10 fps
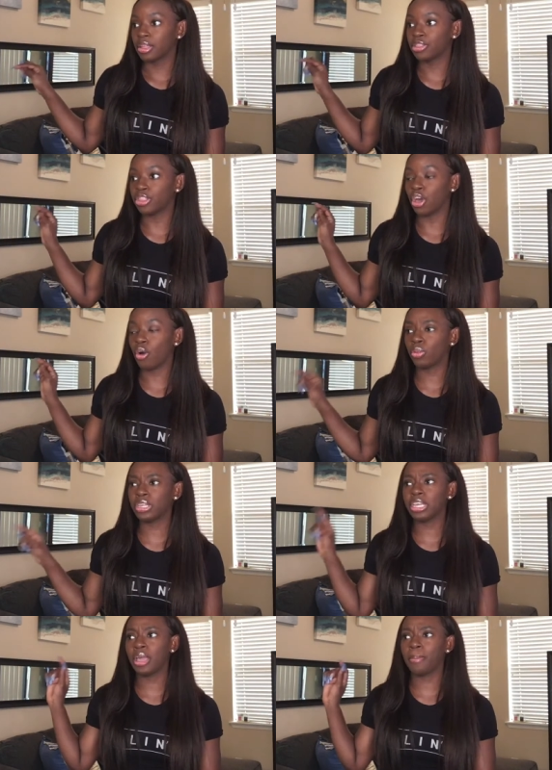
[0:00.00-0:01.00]
The
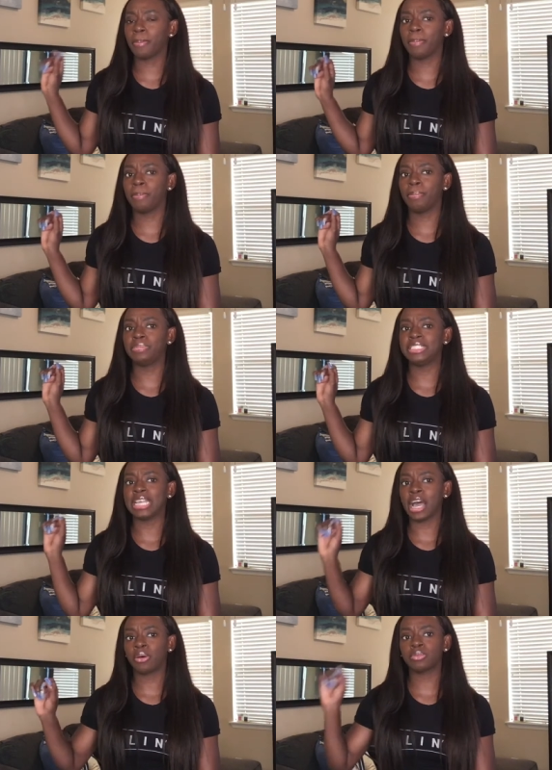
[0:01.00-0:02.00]
only
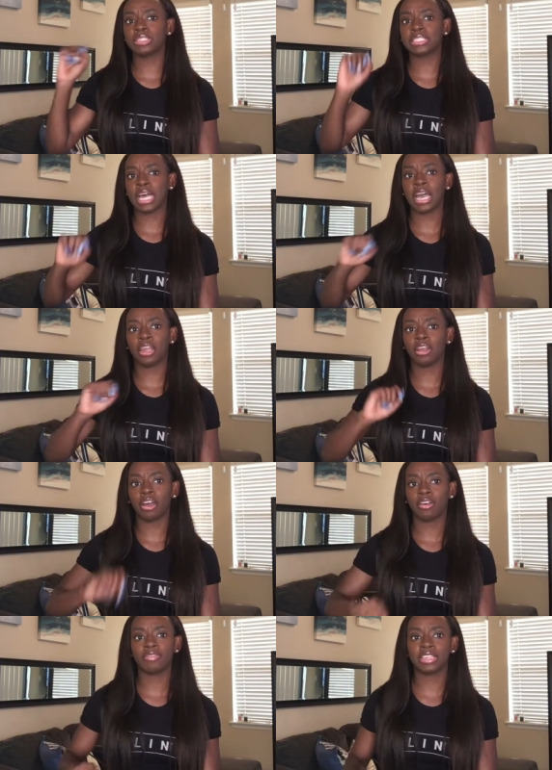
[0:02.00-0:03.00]
downside
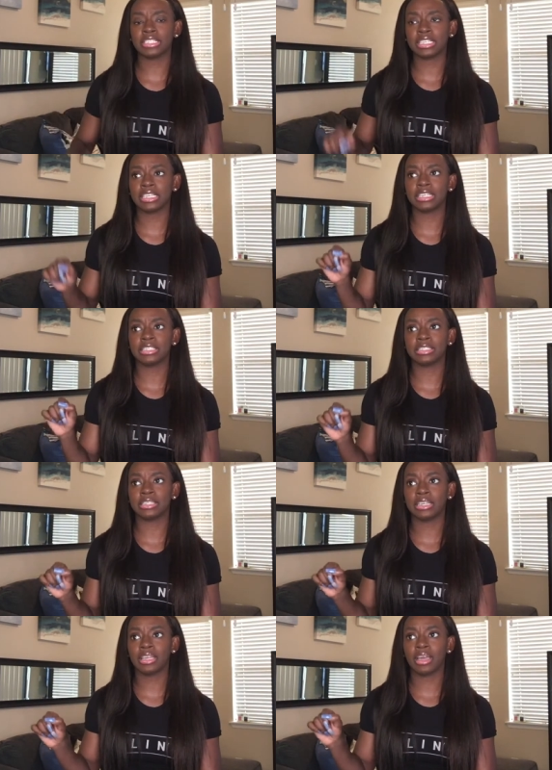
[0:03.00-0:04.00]
of this is
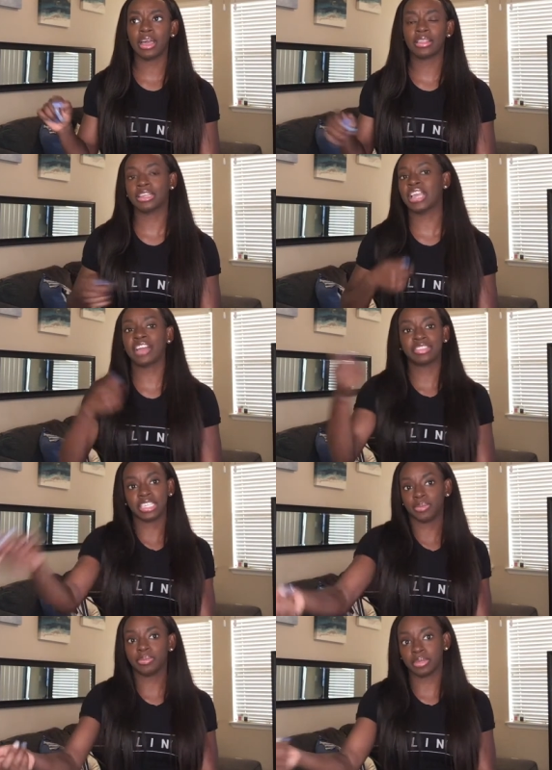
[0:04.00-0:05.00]
like you have to keep
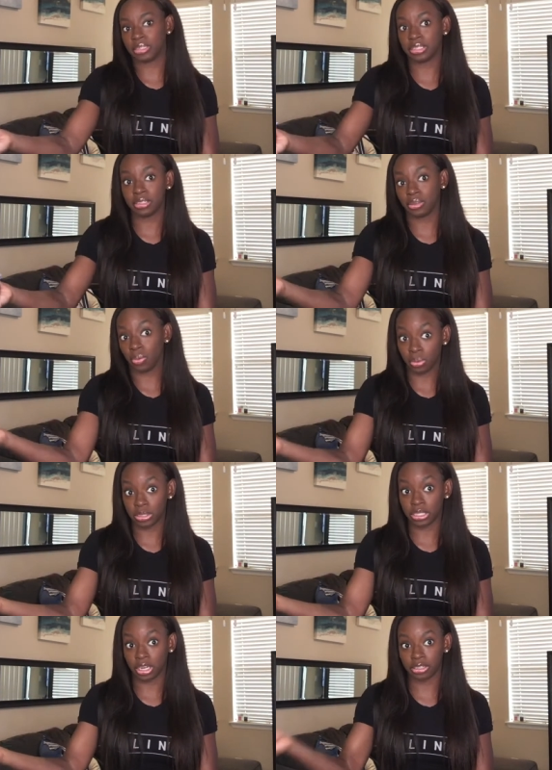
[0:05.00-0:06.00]
it plugged in the whole
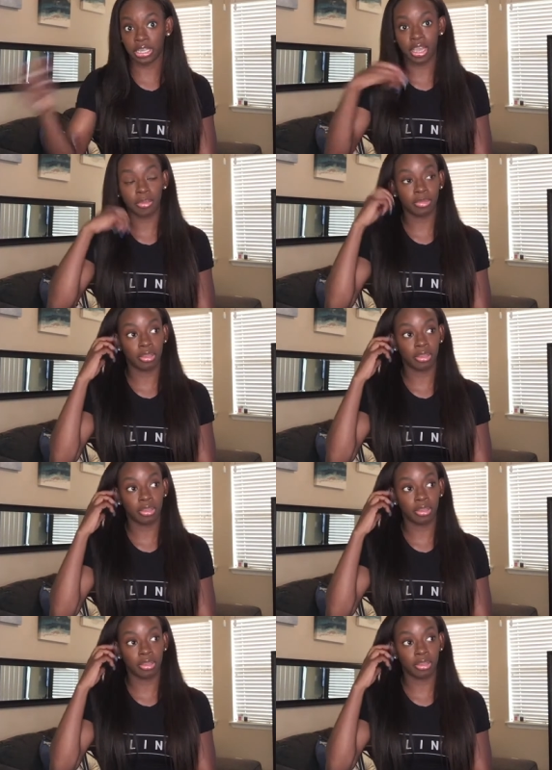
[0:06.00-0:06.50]
entire time.